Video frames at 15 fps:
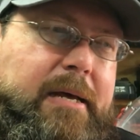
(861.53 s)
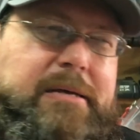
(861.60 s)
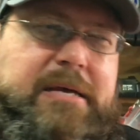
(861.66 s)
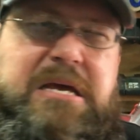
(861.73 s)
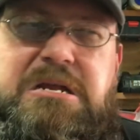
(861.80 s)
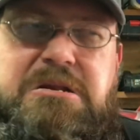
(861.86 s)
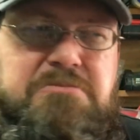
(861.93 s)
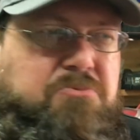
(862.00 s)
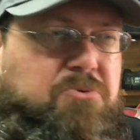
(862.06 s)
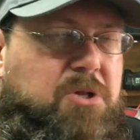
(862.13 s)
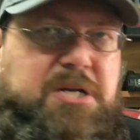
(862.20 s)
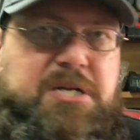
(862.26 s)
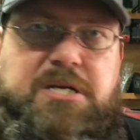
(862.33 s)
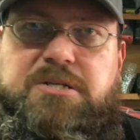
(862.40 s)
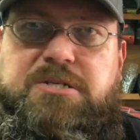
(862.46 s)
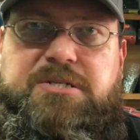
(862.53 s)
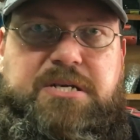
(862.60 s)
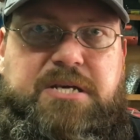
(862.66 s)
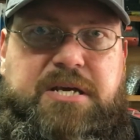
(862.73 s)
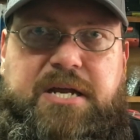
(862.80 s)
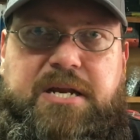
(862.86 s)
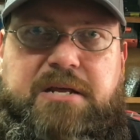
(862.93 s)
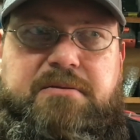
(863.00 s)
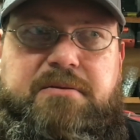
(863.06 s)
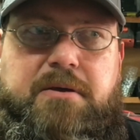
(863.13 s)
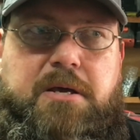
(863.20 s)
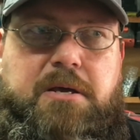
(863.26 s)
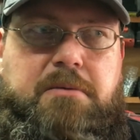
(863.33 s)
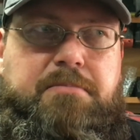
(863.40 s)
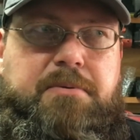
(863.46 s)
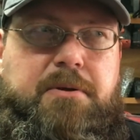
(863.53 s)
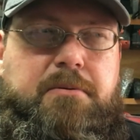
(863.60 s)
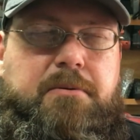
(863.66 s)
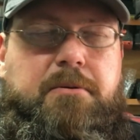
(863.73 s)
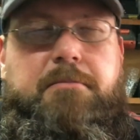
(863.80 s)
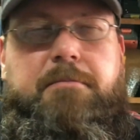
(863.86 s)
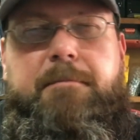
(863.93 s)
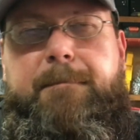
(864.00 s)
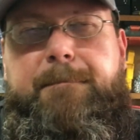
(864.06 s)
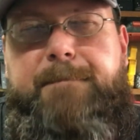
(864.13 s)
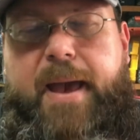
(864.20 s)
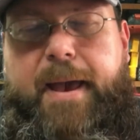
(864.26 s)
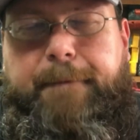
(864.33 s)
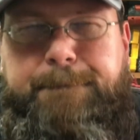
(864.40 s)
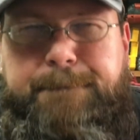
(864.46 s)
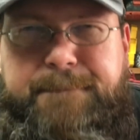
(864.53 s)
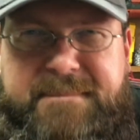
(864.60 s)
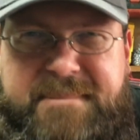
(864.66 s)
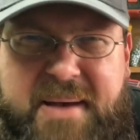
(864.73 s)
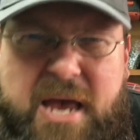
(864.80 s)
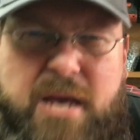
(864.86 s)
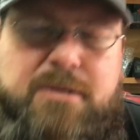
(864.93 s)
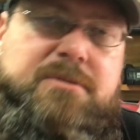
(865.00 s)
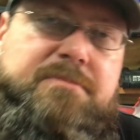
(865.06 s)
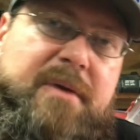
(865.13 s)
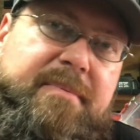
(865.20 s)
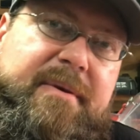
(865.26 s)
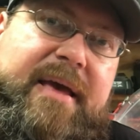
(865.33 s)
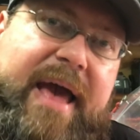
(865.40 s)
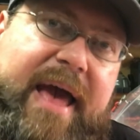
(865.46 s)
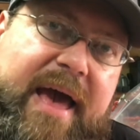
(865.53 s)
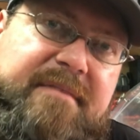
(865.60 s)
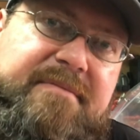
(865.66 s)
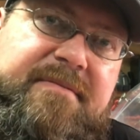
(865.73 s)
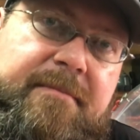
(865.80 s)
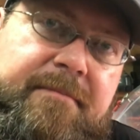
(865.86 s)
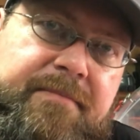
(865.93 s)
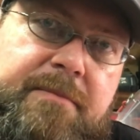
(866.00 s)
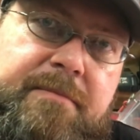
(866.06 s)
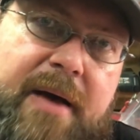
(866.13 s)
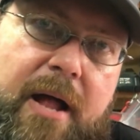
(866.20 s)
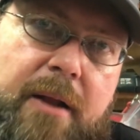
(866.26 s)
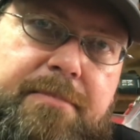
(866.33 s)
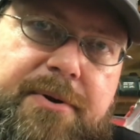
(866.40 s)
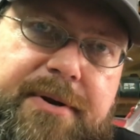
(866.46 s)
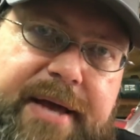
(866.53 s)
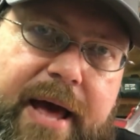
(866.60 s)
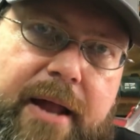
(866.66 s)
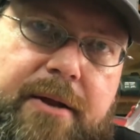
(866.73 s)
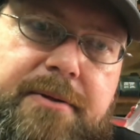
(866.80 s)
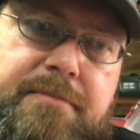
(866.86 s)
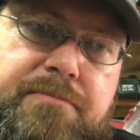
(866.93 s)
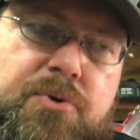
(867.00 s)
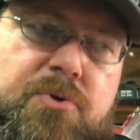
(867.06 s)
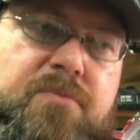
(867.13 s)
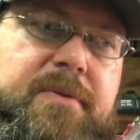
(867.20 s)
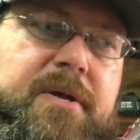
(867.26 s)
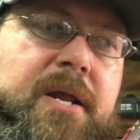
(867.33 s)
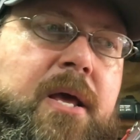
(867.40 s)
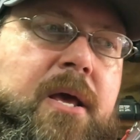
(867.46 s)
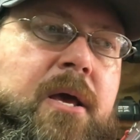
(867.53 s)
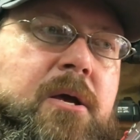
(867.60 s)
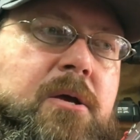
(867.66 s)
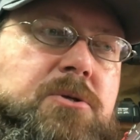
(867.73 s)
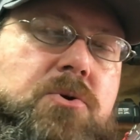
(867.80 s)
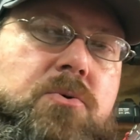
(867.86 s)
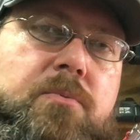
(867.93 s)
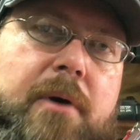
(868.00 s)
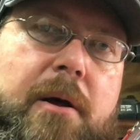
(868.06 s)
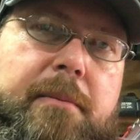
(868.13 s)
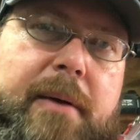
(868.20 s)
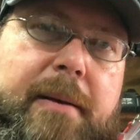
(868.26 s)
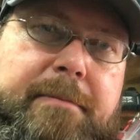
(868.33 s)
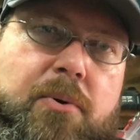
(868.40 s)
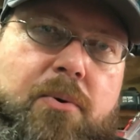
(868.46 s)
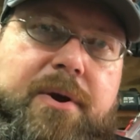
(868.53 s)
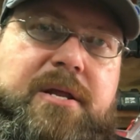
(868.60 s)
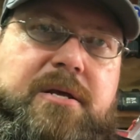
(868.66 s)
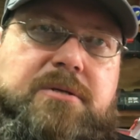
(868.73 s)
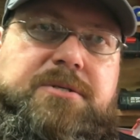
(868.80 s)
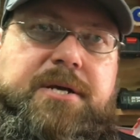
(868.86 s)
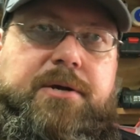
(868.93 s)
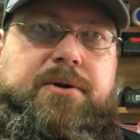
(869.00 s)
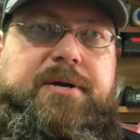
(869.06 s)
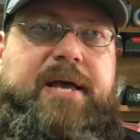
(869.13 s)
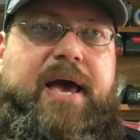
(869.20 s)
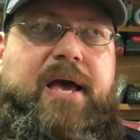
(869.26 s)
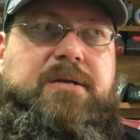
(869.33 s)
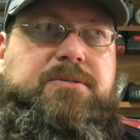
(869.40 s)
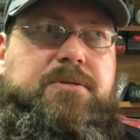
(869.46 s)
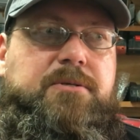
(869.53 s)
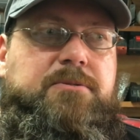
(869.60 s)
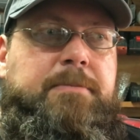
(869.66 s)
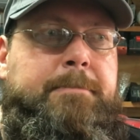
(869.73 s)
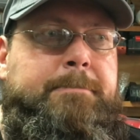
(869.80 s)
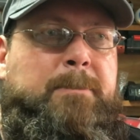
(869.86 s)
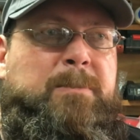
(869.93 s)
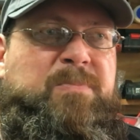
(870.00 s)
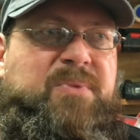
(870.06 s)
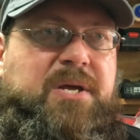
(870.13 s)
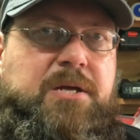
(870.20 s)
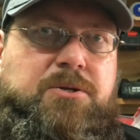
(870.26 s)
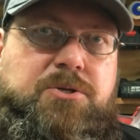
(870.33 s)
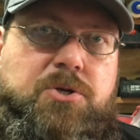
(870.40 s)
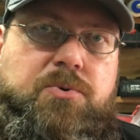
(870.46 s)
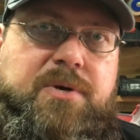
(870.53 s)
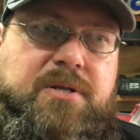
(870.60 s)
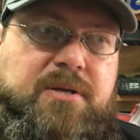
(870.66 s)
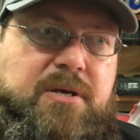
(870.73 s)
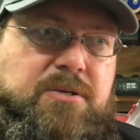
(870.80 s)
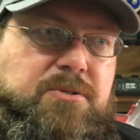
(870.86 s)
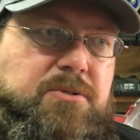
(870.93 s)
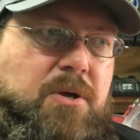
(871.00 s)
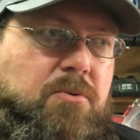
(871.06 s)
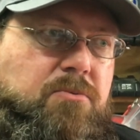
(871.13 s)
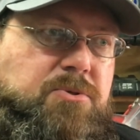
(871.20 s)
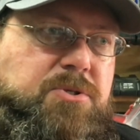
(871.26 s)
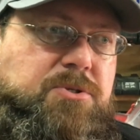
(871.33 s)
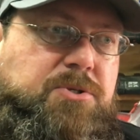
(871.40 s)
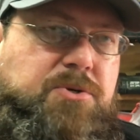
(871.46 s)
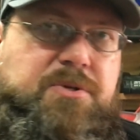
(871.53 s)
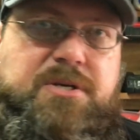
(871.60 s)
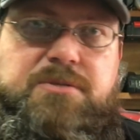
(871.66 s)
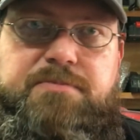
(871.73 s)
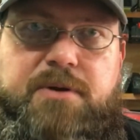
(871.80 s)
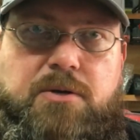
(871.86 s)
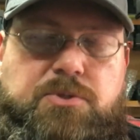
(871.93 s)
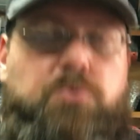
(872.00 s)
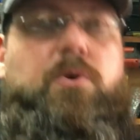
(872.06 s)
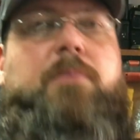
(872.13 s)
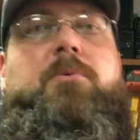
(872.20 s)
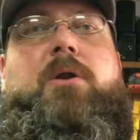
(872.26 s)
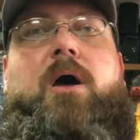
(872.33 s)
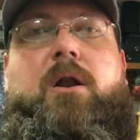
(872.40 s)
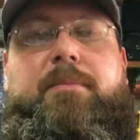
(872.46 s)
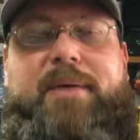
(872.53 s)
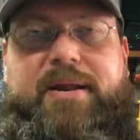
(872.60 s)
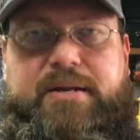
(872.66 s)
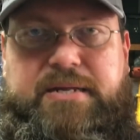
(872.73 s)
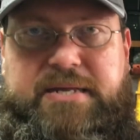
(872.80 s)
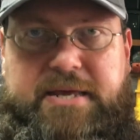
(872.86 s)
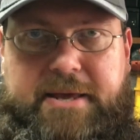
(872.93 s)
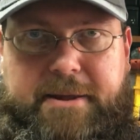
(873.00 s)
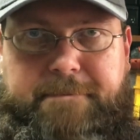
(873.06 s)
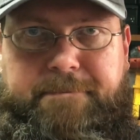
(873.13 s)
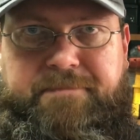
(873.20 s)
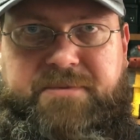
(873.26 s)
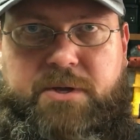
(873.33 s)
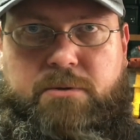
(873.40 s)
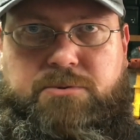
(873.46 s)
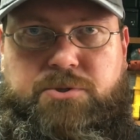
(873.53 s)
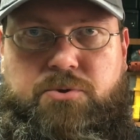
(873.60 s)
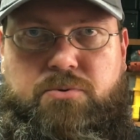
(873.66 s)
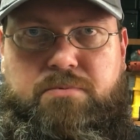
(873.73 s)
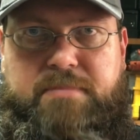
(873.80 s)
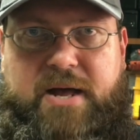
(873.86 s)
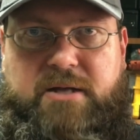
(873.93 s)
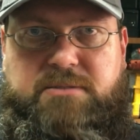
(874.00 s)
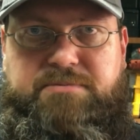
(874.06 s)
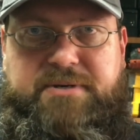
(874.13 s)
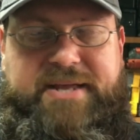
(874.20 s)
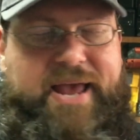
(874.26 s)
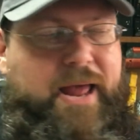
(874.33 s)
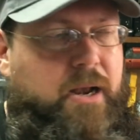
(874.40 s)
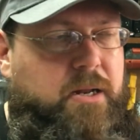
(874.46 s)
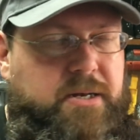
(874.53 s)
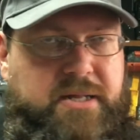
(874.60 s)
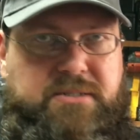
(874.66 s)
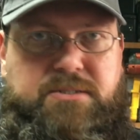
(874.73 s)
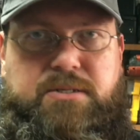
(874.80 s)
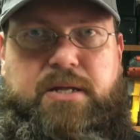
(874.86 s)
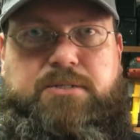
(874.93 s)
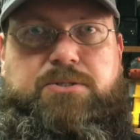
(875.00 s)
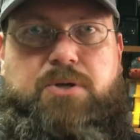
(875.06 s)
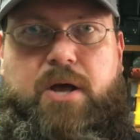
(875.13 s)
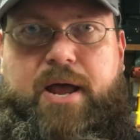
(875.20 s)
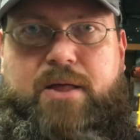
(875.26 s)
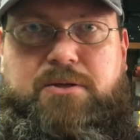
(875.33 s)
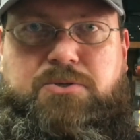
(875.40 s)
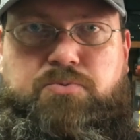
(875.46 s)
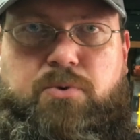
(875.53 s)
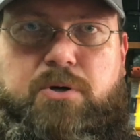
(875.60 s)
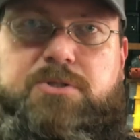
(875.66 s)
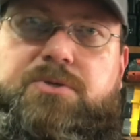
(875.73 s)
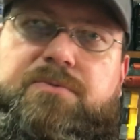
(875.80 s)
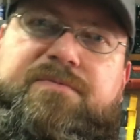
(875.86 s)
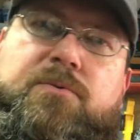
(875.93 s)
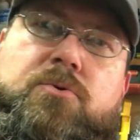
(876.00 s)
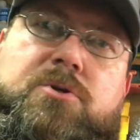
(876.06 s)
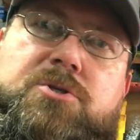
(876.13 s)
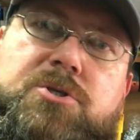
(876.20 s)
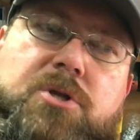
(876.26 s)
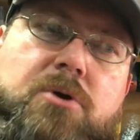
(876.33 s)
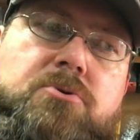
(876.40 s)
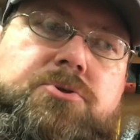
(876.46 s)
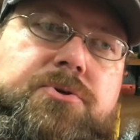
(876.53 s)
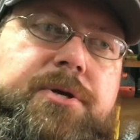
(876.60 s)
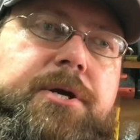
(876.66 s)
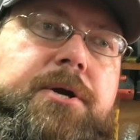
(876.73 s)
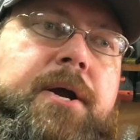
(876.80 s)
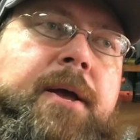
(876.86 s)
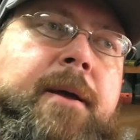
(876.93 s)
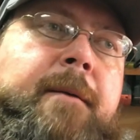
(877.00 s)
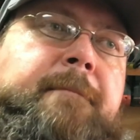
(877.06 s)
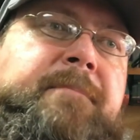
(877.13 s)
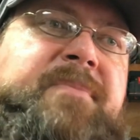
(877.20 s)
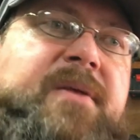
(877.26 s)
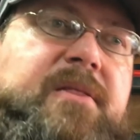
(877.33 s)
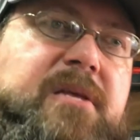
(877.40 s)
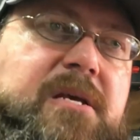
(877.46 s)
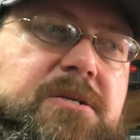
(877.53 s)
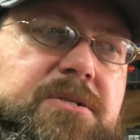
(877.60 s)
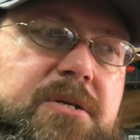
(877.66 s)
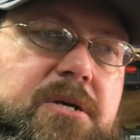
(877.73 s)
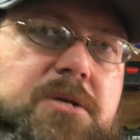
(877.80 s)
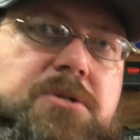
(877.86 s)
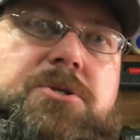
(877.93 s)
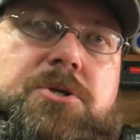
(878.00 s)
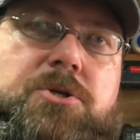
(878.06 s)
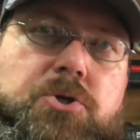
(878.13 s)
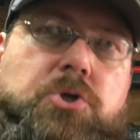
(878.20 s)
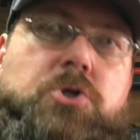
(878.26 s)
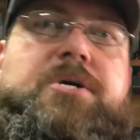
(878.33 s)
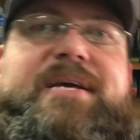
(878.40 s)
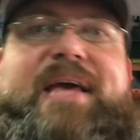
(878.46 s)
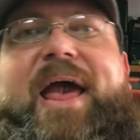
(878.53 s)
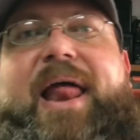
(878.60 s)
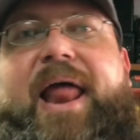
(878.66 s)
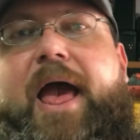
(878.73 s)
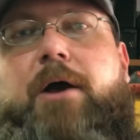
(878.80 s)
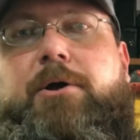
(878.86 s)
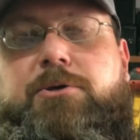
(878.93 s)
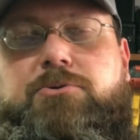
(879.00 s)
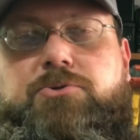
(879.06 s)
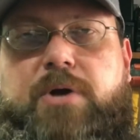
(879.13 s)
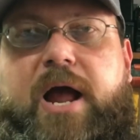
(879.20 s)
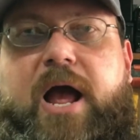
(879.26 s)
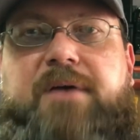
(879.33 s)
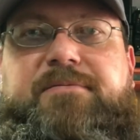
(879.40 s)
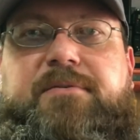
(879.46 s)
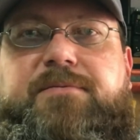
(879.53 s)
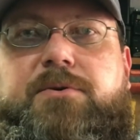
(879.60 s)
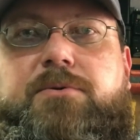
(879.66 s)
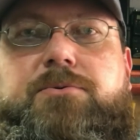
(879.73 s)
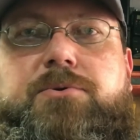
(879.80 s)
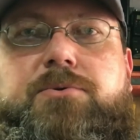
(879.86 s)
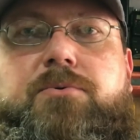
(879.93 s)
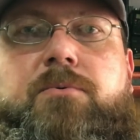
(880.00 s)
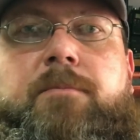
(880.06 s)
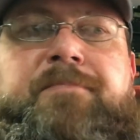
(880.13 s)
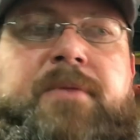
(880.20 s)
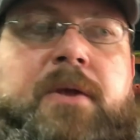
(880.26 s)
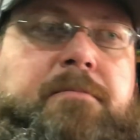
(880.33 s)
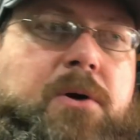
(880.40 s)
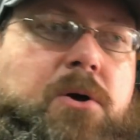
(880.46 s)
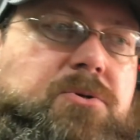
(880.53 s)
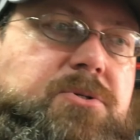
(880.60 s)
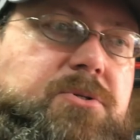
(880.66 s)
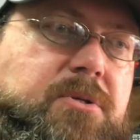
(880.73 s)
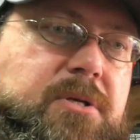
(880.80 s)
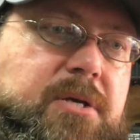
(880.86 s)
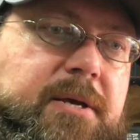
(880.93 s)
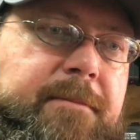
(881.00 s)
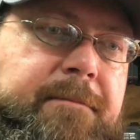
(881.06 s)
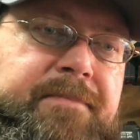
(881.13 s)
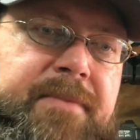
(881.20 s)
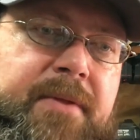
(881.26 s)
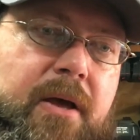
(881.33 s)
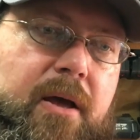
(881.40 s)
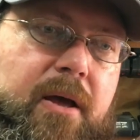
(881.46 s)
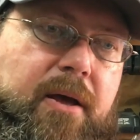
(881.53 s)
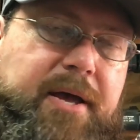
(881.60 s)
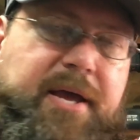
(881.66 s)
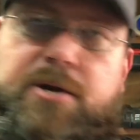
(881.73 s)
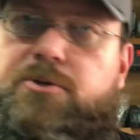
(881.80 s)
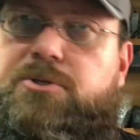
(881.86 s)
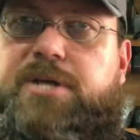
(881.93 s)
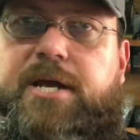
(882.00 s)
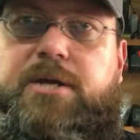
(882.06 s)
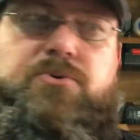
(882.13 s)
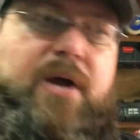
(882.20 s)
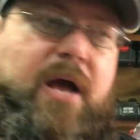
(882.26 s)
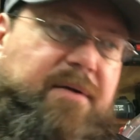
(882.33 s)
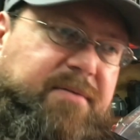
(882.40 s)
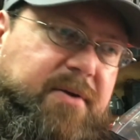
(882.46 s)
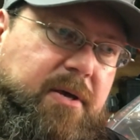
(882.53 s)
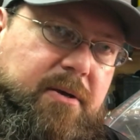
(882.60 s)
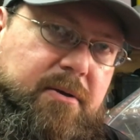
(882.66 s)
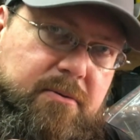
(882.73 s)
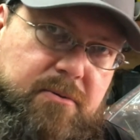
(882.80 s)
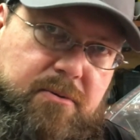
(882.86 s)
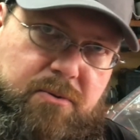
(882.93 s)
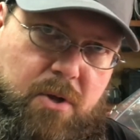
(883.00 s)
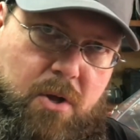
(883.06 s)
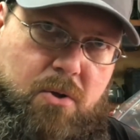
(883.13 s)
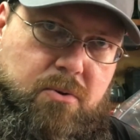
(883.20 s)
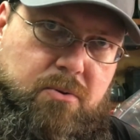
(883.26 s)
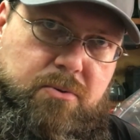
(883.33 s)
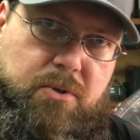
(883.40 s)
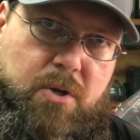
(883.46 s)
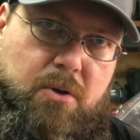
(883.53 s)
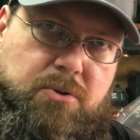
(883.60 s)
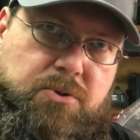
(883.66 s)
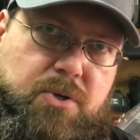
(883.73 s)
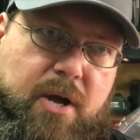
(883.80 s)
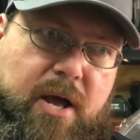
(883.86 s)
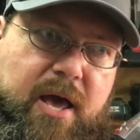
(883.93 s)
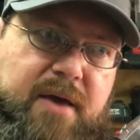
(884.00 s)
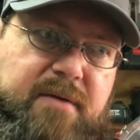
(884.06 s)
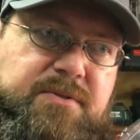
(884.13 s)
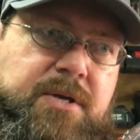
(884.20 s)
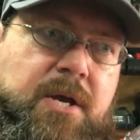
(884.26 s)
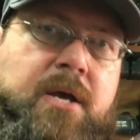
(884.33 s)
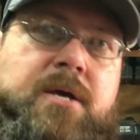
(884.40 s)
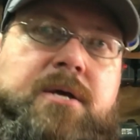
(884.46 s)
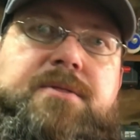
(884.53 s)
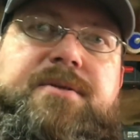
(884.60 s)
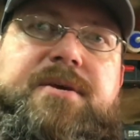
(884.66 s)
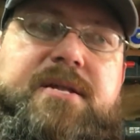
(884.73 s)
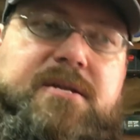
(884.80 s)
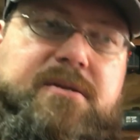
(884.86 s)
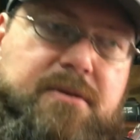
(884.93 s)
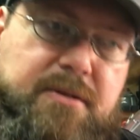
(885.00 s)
He really didn't see anything but at best maybe a 0.5 mile per gallon improvement. So my point is here, guys, is in doing this, don't just do this because, I'm going to automatically get 2 miles per gallon. That's not how this works. So full disclosure here, this is look at how you drive. If you do mostly interstate driving, long drives, then